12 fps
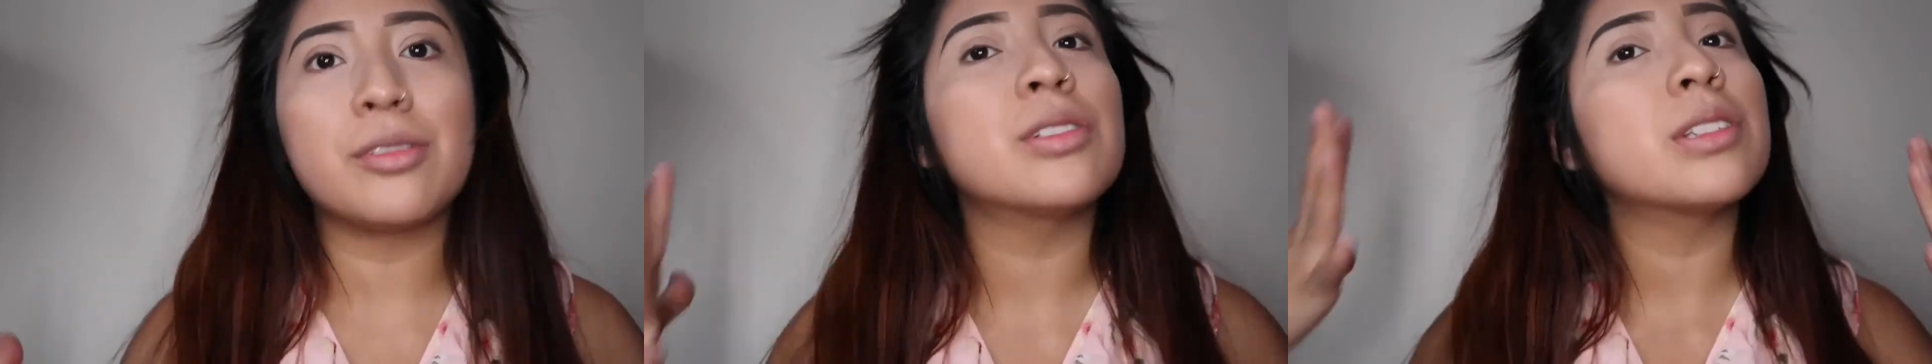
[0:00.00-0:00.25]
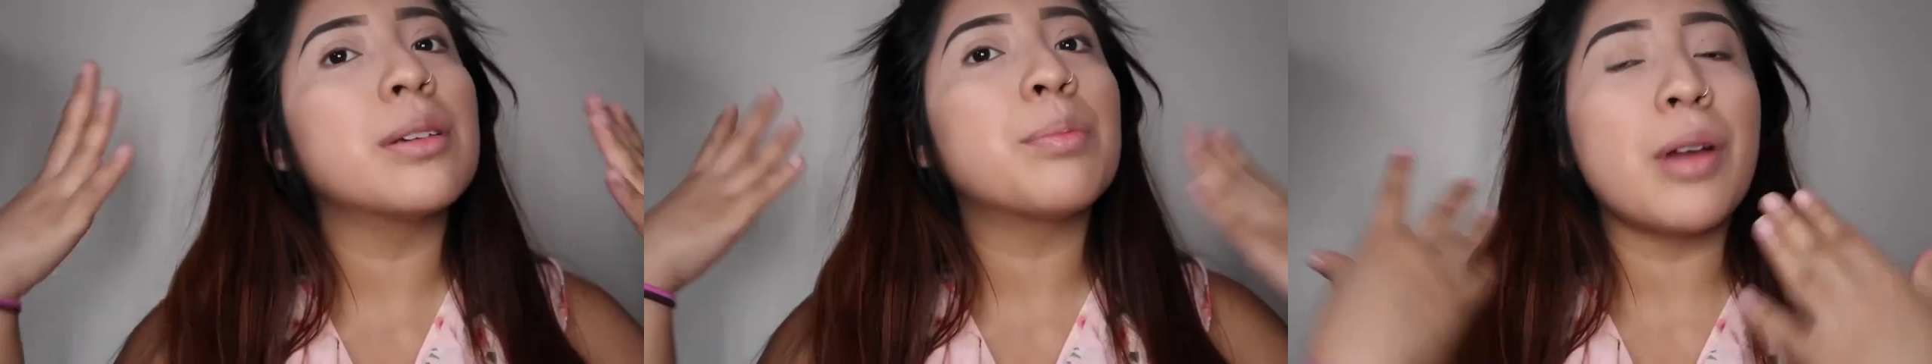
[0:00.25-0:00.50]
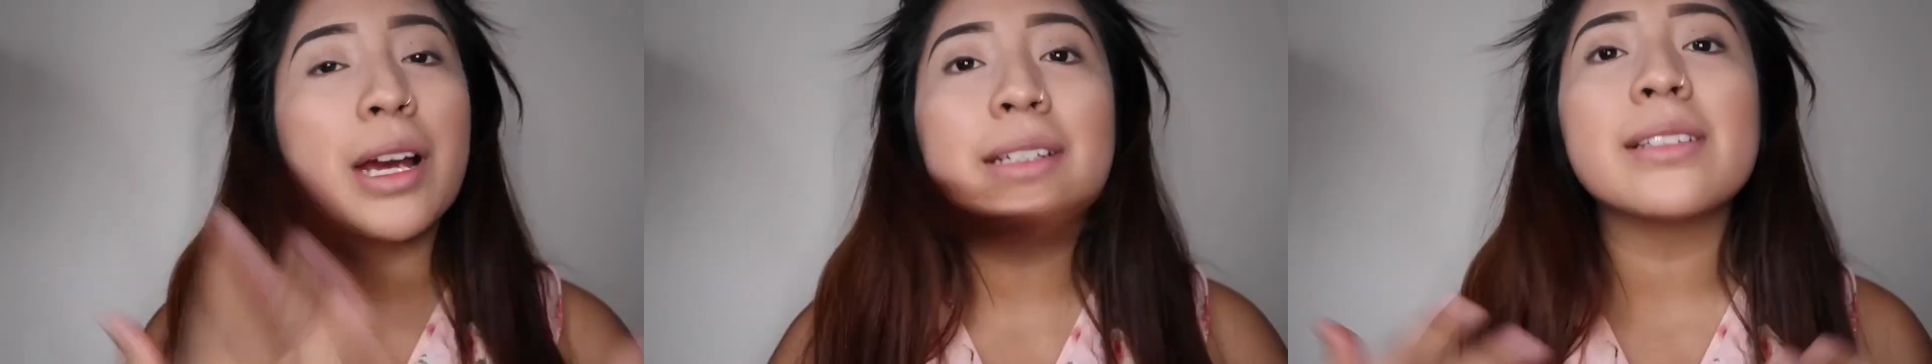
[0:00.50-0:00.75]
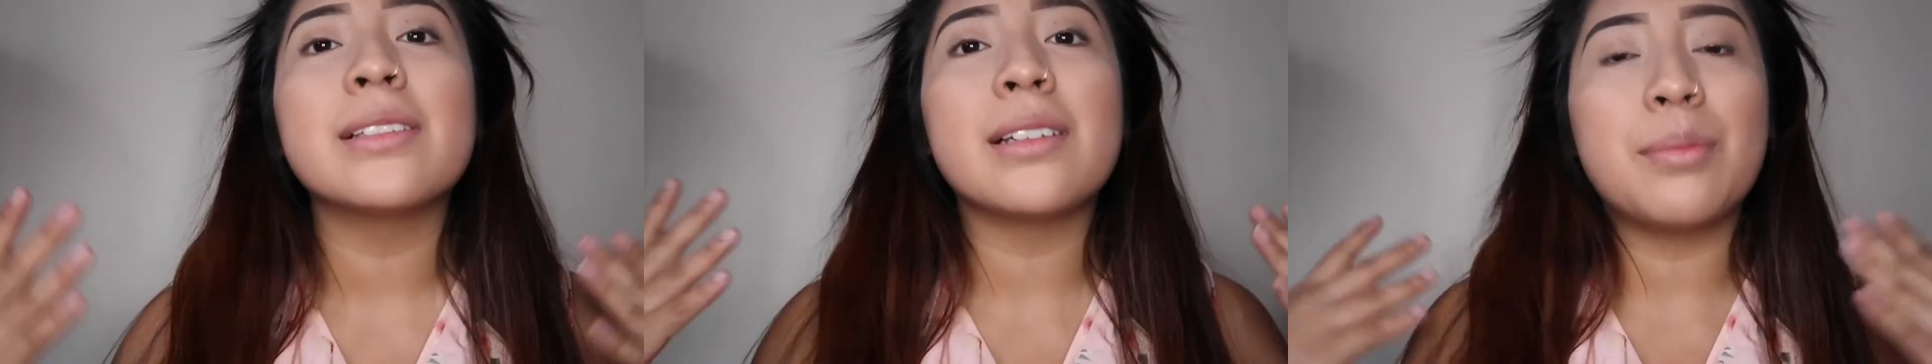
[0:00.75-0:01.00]
So just keep
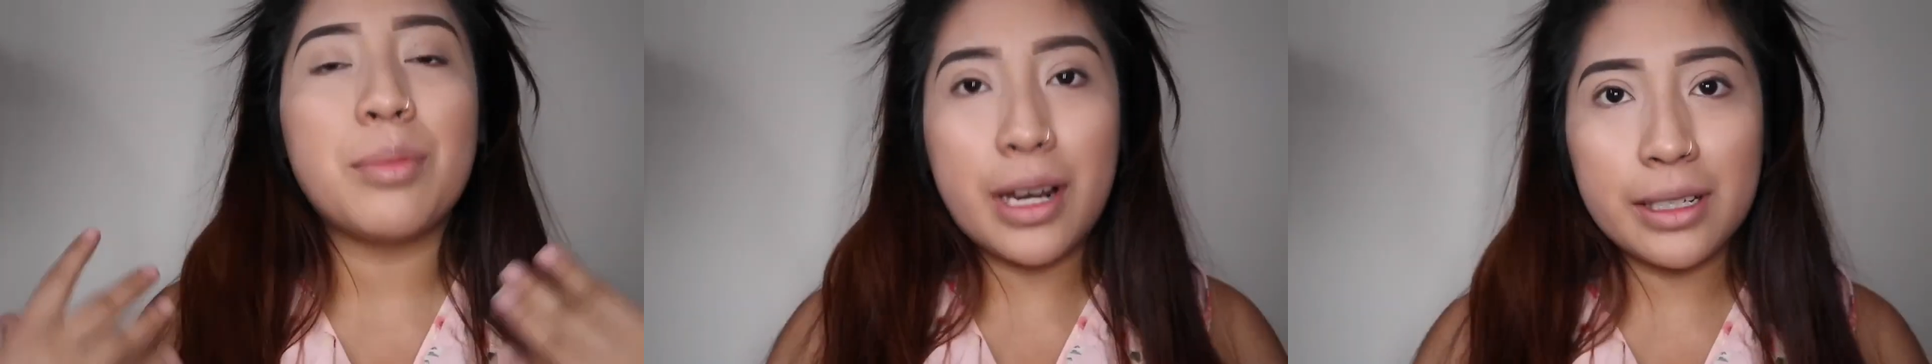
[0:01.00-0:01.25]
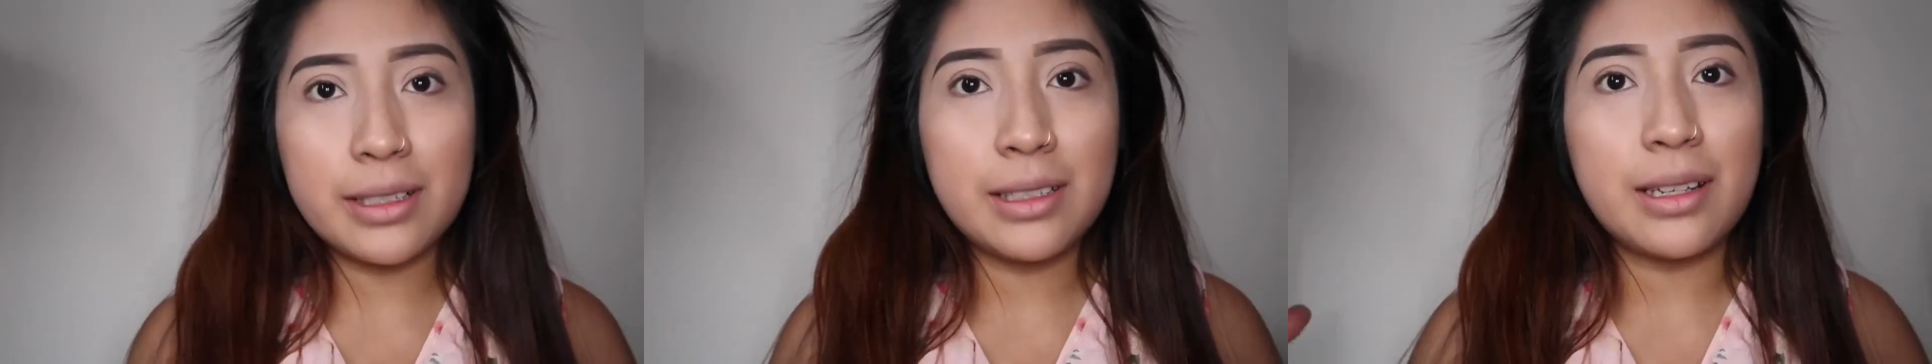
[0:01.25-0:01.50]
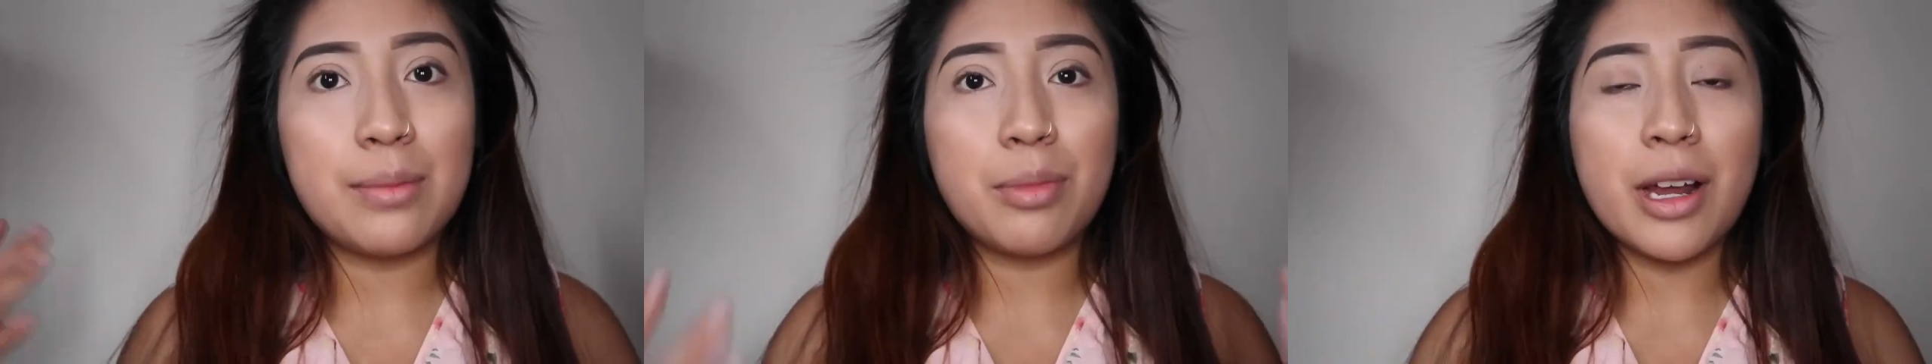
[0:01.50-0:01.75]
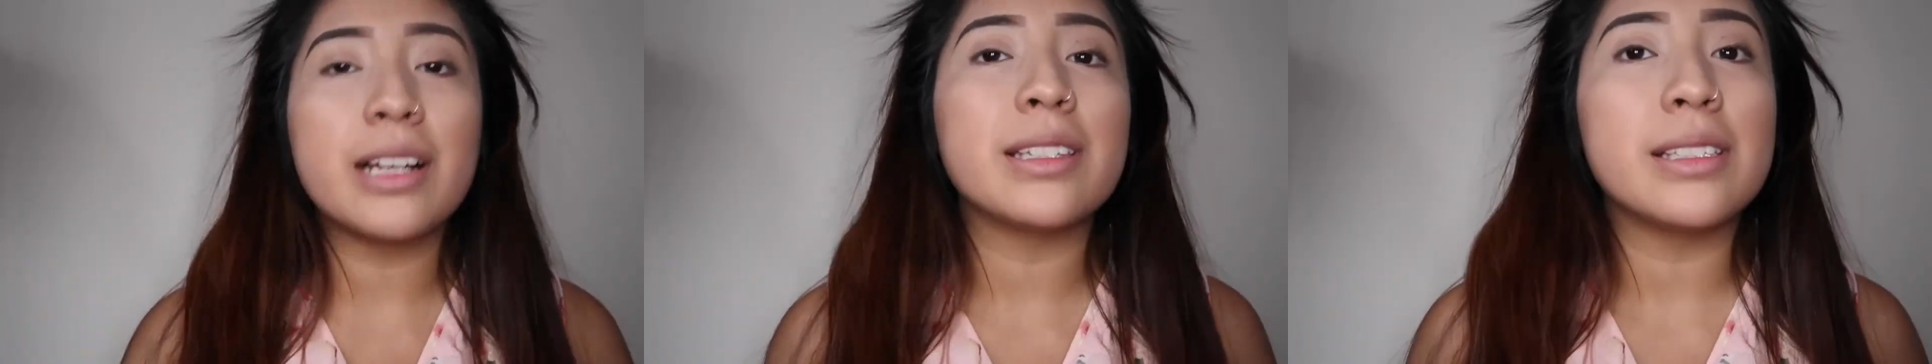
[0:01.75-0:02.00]
practicing and practicing and
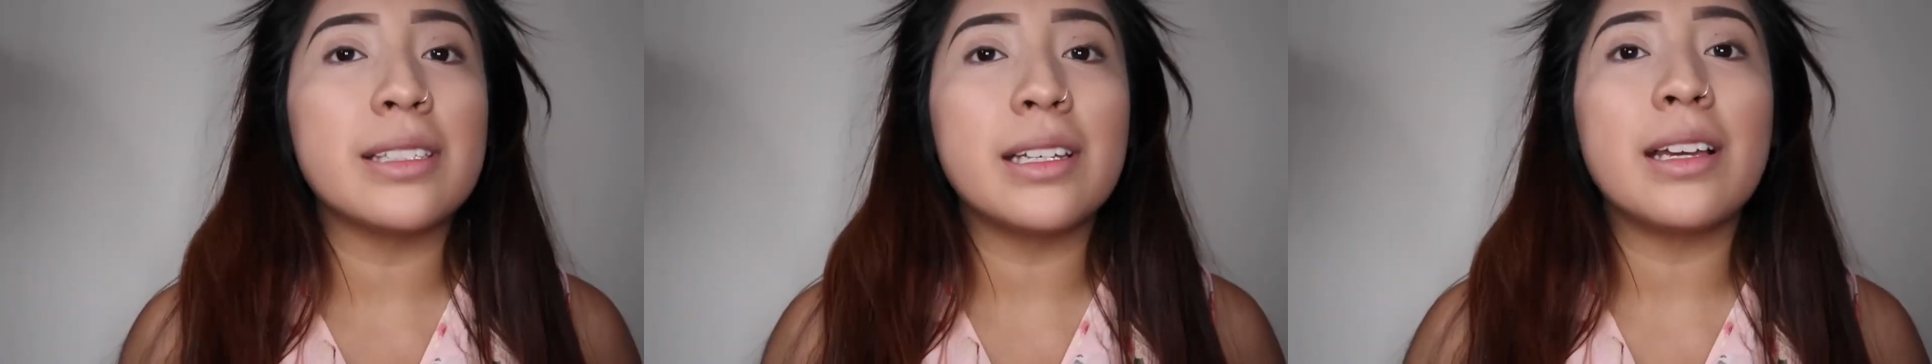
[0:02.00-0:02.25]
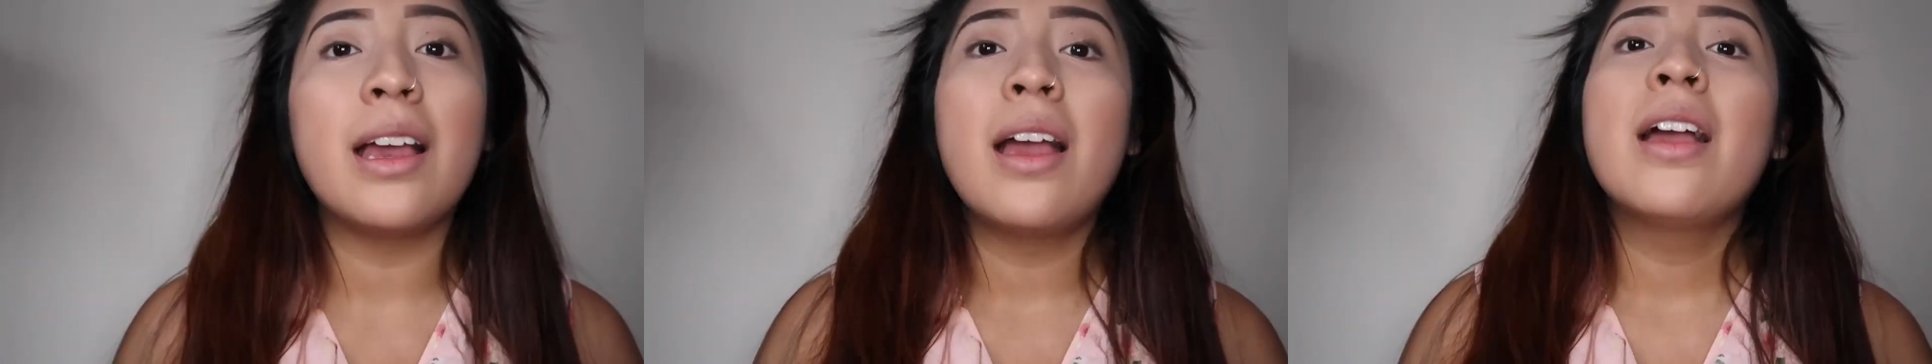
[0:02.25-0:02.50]
practicing.